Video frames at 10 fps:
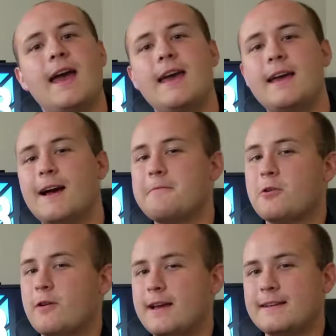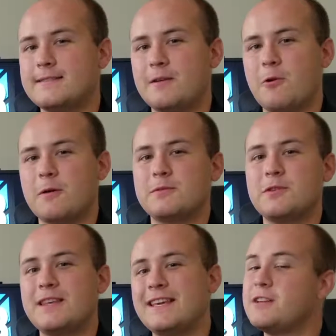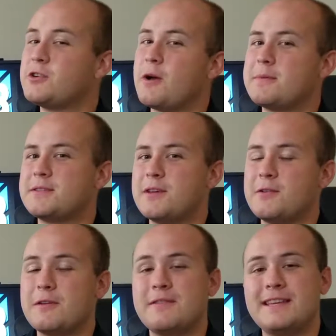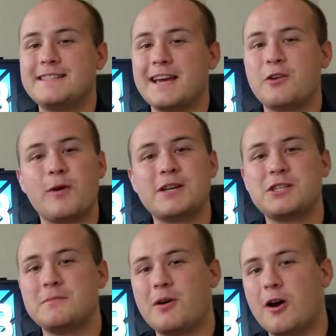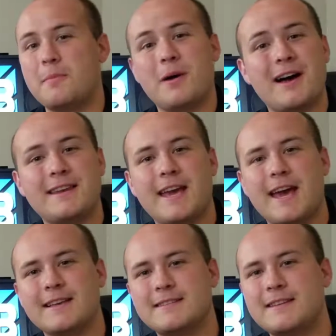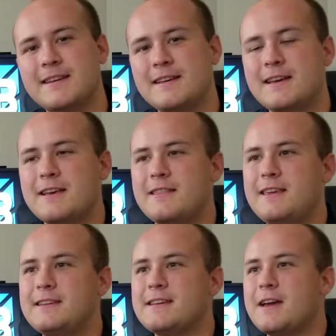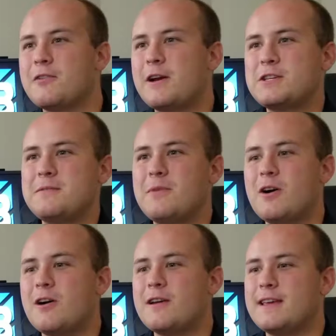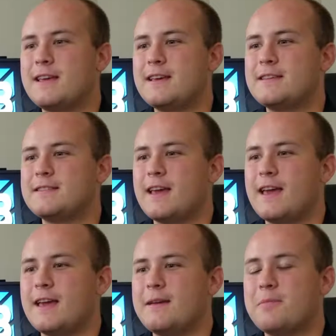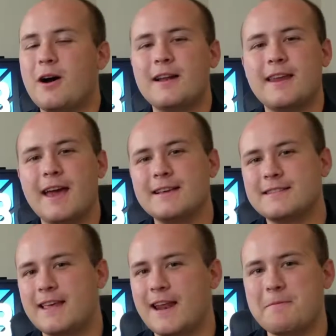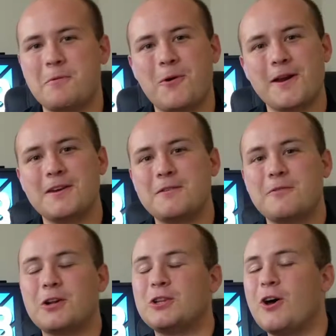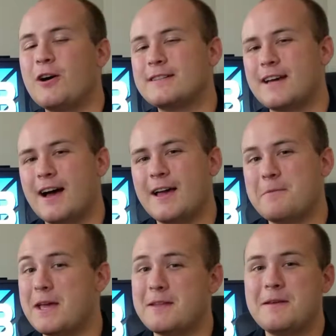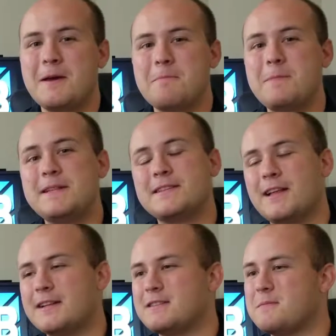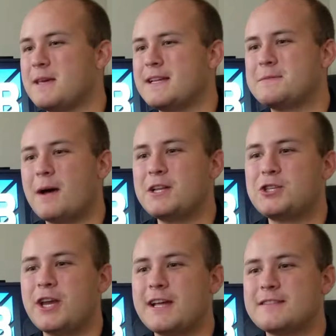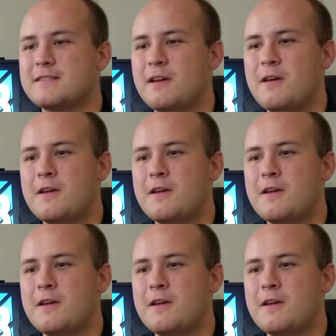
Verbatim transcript: Hey, I'm Grant, and welcome to the intro episode of the Digression Bar podcast. The Digression Bar is a podcast that I've been wanting to do for a long time and means a lot to me. It's my chance